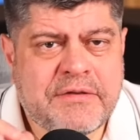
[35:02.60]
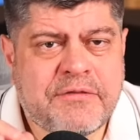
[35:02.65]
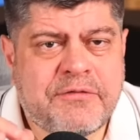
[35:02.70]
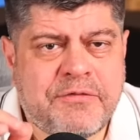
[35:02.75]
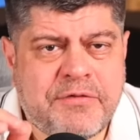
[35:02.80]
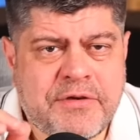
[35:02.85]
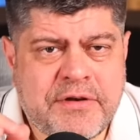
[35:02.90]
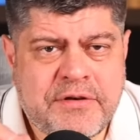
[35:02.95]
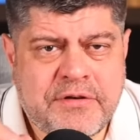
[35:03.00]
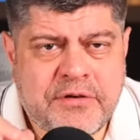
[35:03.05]

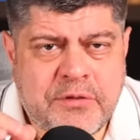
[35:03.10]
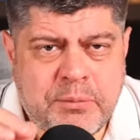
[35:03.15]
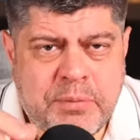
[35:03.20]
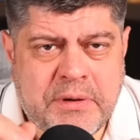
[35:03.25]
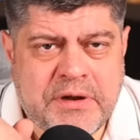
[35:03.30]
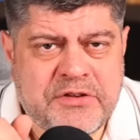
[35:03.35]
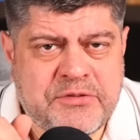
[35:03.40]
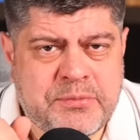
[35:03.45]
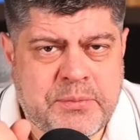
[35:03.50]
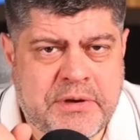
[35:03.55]
federal
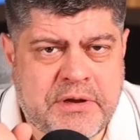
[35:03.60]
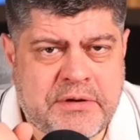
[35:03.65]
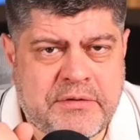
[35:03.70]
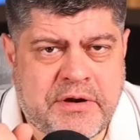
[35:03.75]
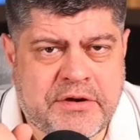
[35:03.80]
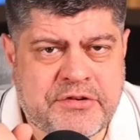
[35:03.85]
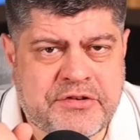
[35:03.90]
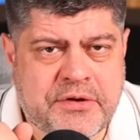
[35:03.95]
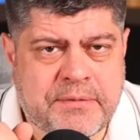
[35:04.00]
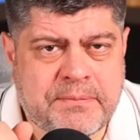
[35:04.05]
policemen in
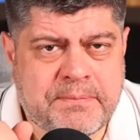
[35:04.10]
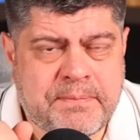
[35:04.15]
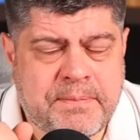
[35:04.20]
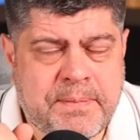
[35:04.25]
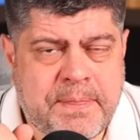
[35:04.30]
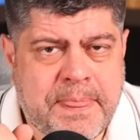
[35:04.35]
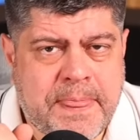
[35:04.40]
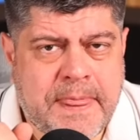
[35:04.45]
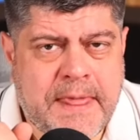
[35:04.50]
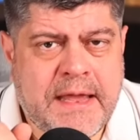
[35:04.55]
Russia,
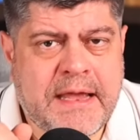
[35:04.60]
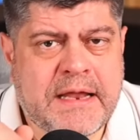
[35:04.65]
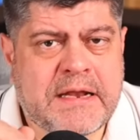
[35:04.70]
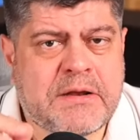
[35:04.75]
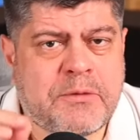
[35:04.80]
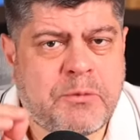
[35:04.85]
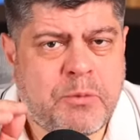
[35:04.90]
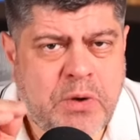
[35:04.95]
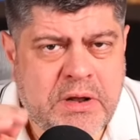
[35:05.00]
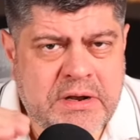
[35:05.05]
and
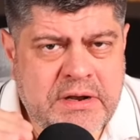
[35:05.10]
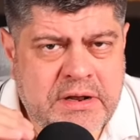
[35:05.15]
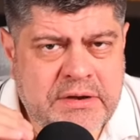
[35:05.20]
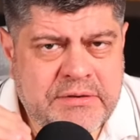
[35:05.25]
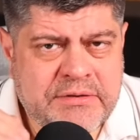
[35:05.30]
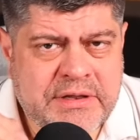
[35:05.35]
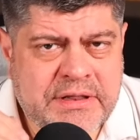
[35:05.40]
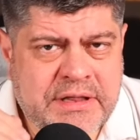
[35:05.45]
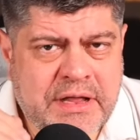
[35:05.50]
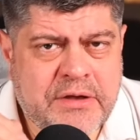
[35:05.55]

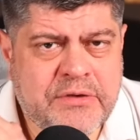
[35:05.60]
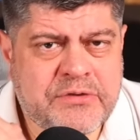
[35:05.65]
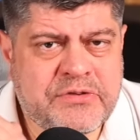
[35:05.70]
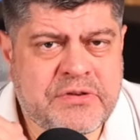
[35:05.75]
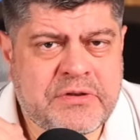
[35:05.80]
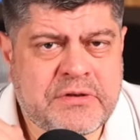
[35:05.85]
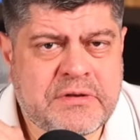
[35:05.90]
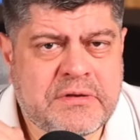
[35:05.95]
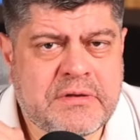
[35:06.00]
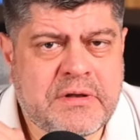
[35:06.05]

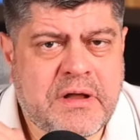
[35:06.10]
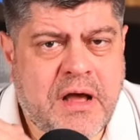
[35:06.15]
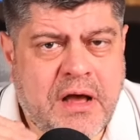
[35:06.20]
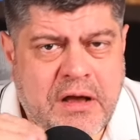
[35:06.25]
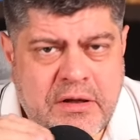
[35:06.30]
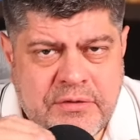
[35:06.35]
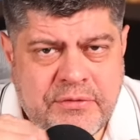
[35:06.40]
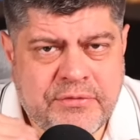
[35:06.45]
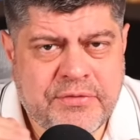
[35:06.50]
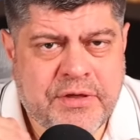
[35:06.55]
100,000
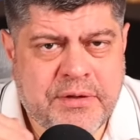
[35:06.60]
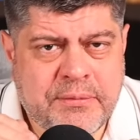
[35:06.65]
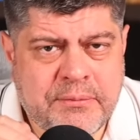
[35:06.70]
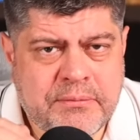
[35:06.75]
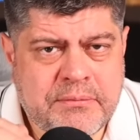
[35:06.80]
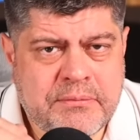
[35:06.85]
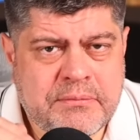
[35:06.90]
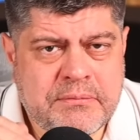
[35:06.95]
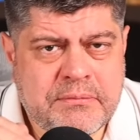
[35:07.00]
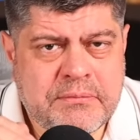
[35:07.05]
out of
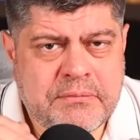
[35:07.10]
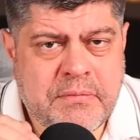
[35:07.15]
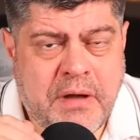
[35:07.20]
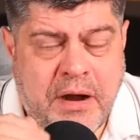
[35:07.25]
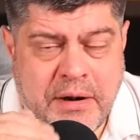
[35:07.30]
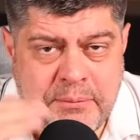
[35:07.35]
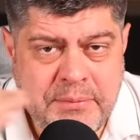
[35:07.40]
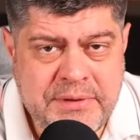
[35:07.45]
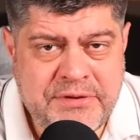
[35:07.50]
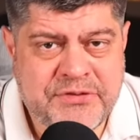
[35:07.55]
them
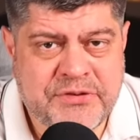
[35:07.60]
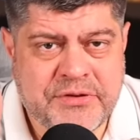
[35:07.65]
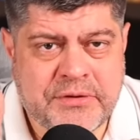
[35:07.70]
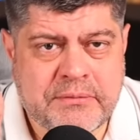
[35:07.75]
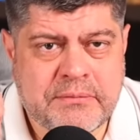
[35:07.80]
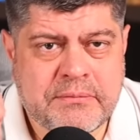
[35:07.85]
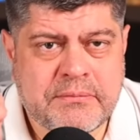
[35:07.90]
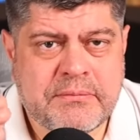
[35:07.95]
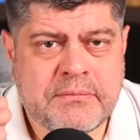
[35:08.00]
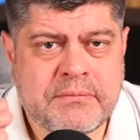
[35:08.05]
are missing.
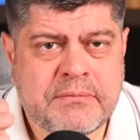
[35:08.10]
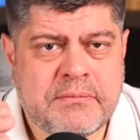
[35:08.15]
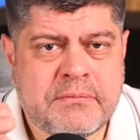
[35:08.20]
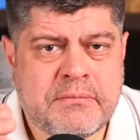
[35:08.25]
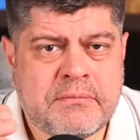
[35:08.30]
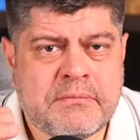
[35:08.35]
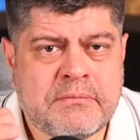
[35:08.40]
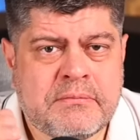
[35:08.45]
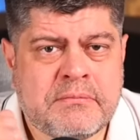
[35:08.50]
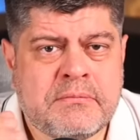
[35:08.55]

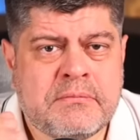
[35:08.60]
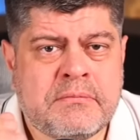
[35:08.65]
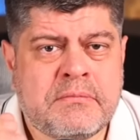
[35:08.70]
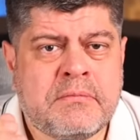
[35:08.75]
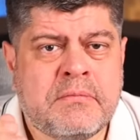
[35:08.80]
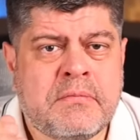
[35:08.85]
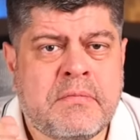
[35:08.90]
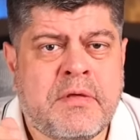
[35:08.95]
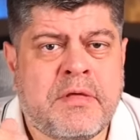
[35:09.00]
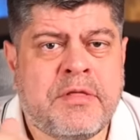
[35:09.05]

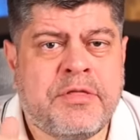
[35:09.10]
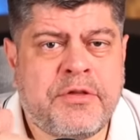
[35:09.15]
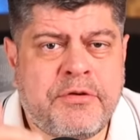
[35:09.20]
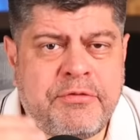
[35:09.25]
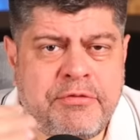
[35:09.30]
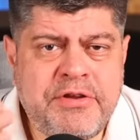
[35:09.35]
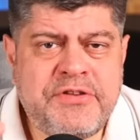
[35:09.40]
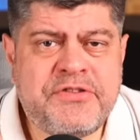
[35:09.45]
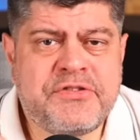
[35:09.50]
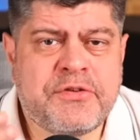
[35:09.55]
The
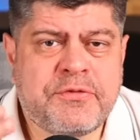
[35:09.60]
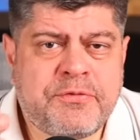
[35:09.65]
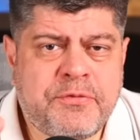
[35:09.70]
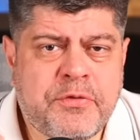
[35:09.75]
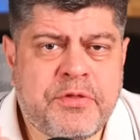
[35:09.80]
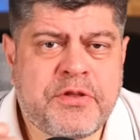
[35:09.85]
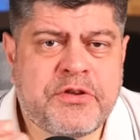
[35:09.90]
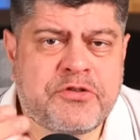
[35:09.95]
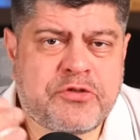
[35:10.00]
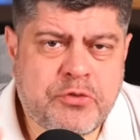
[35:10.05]
reason for
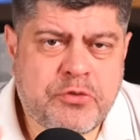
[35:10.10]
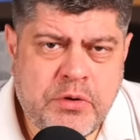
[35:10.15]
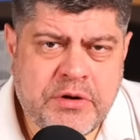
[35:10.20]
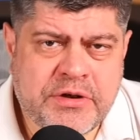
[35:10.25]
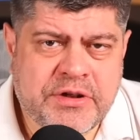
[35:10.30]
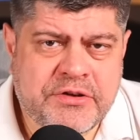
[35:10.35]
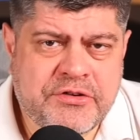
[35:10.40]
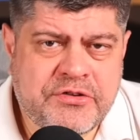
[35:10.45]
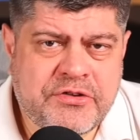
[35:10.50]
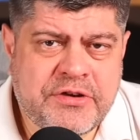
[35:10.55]
the
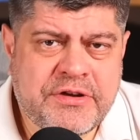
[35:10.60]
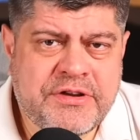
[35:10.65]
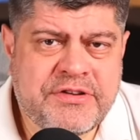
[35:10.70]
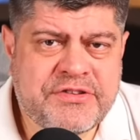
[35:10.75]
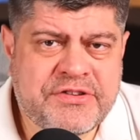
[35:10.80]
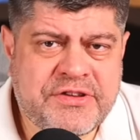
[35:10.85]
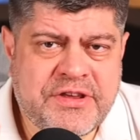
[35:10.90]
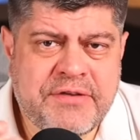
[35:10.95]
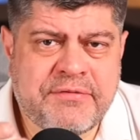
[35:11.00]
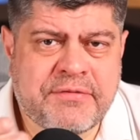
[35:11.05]
shortage
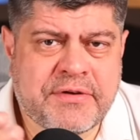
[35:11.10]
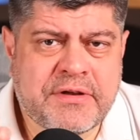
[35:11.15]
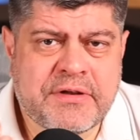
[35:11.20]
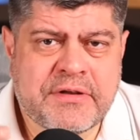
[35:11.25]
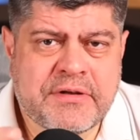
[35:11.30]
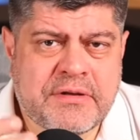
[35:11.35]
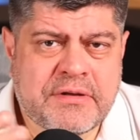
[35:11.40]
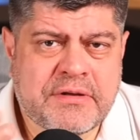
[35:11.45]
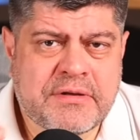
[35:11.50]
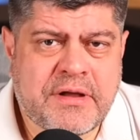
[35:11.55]
is
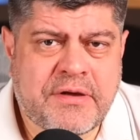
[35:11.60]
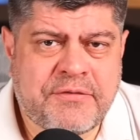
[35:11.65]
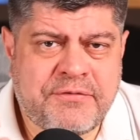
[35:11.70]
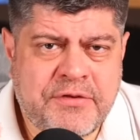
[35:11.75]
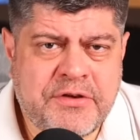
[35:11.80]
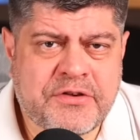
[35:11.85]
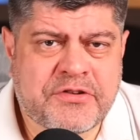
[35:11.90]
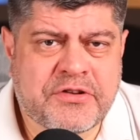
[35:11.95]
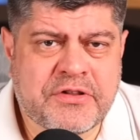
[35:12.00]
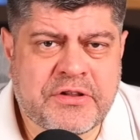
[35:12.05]
given
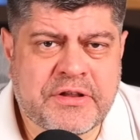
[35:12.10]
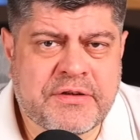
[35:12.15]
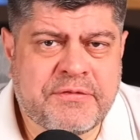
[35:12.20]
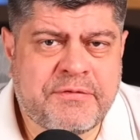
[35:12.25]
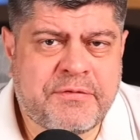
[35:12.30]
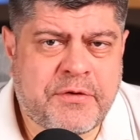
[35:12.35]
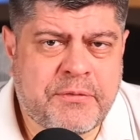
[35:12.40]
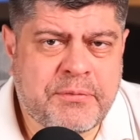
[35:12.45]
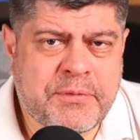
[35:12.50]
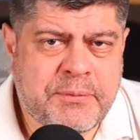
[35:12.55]
officially
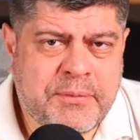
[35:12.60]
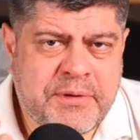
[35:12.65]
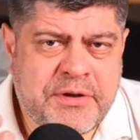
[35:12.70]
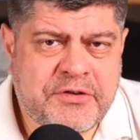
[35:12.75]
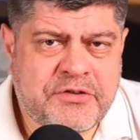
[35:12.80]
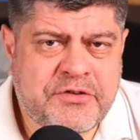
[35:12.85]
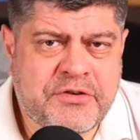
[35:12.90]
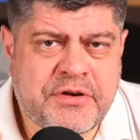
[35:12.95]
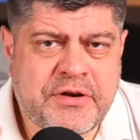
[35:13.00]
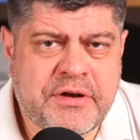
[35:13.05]
from the
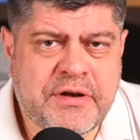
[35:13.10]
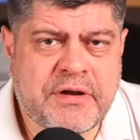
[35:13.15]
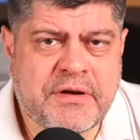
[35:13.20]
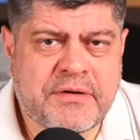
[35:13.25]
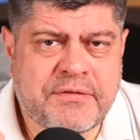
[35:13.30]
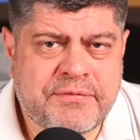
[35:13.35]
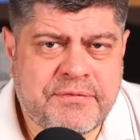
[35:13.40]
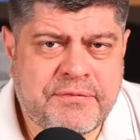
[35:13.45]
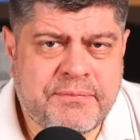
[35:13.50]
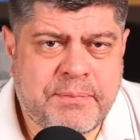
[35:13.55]
Ministry
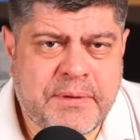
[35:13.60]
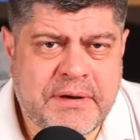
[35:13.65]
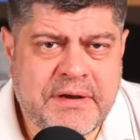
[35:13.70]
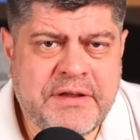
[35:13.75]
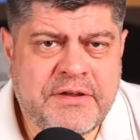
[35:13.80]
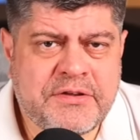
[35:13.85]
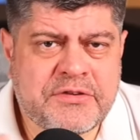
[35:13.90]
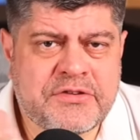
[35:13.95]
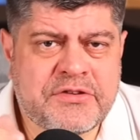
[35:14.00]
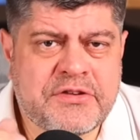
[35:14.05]
of
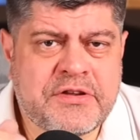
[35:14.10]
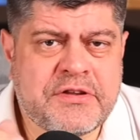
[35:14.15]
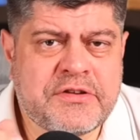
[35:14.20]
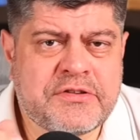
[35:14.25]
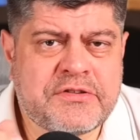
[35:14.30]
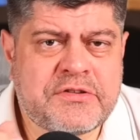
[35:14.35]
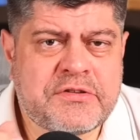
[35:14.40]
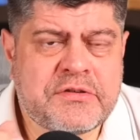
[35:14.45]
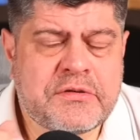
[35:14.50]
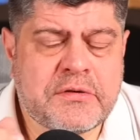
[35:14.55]
Police
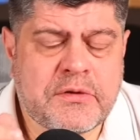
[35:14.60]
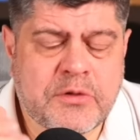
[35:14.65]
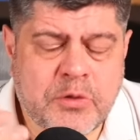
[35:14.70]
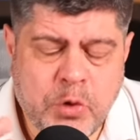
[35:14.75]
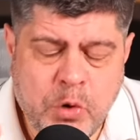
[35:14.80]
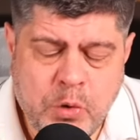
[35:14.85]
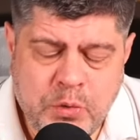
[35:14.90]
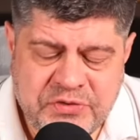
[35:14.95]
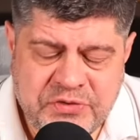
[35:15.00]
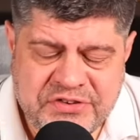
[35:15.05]
is
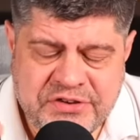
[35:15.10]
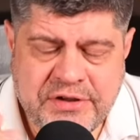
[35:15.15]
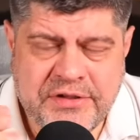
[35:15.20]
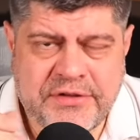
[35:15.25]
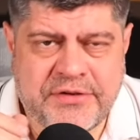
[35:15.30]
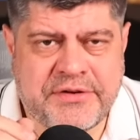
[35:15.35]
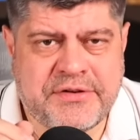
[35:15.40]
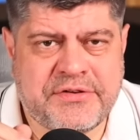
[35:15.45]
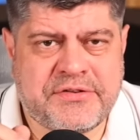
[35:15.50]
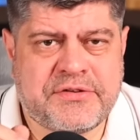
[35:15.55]
low
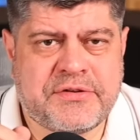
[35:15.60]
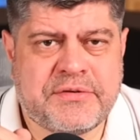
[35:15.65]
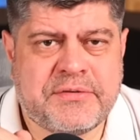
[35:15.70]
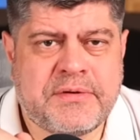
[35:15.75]
salaries.